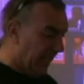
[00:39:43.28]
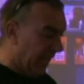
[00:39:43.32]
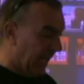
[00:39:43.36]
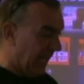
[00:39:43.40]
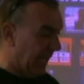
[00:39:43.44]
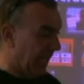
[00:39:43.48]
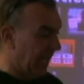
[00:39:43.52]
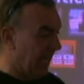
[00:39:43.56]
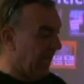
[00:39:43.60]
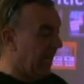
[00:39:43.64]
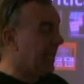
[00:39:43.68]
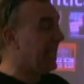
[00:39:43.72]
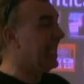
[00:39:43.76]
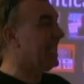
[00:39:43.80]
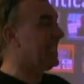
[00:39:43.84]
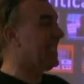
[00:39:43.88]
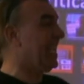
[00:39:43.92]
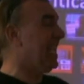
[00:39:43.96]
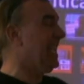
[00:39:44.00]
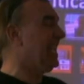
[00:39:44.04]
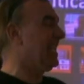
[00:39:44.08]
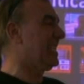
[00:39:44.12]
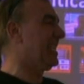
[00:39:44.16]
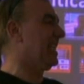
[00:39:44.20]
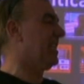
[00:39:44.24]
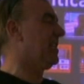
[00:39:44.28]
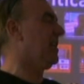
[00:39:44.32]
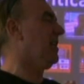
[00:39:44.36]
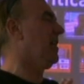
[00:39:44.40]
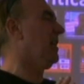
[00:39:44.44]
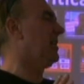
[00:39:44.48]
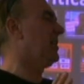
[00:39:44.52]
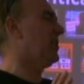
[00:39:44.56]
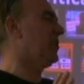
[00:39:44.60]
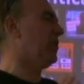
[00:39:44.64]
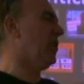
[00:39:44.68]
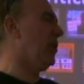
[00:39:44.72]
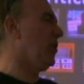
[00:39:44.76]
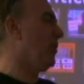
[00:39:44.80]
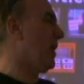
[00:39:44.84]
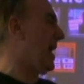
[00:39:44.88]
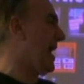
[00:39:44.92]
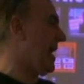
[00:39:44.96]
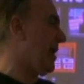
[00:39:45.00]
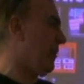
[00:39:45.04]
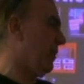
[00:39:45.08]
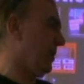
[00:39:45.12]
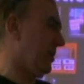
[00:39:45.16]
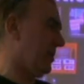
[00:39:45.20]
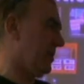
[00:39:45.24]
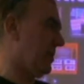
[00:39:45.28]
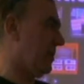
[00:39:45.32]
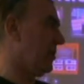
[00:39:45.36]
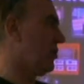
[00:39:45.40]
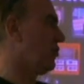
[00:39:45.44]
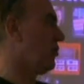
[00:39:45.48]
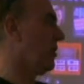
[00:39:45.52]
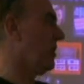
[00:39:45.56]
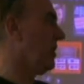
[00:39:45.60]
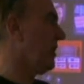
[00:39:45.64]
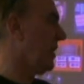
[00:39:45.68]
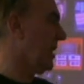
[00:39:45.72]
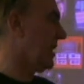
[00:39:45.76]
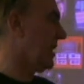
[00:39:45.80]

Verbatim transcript: And it takes the guy 2 hours to drill